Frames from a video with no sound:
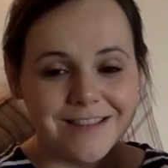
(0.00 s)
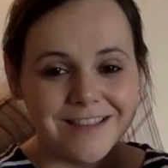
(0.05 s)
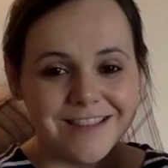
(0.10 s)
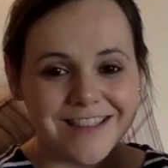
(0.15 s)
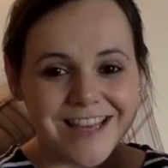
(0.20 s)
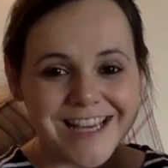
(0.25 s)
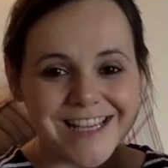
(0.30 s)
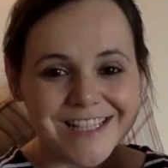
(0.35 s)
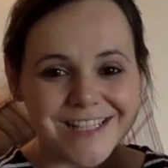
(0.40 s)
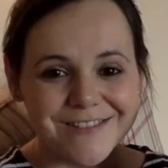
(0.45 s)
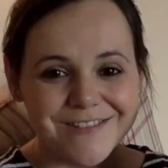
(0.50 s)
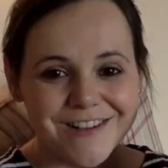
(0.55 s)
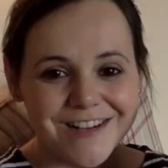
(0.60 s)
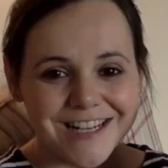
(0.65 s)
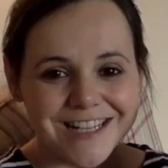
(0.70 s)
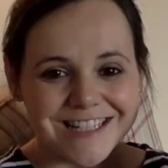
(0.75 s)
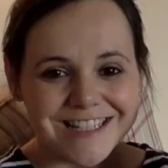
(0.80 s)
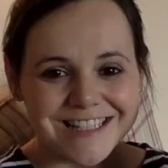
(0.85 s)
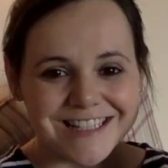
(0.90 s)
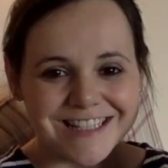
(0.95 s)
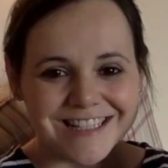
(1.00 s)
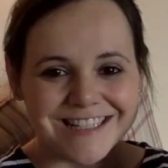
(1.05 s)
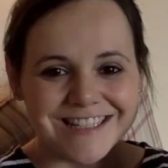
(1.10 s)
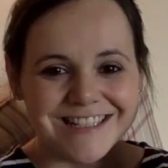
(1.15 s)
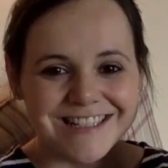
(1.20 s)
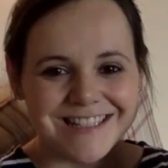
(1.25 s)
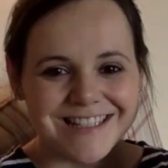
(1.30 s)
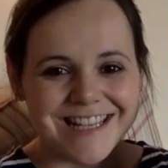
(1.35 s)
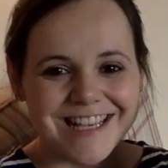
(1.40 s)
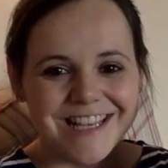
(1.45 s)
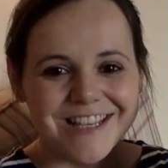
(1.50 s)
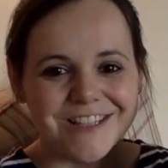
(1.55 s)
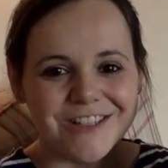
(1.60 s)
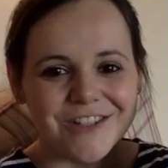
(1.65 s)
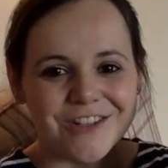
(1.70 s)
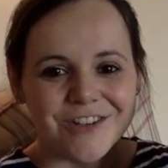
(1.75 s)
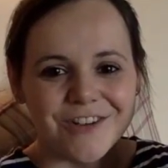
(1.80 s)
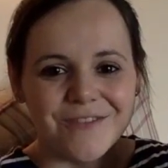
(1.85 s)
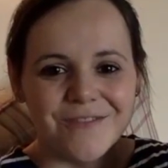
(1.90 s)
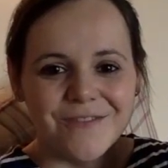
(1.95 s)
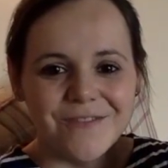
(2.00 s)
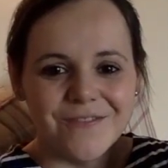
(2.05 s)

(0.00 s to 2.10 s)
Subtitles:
Thanks for listening. See you soon.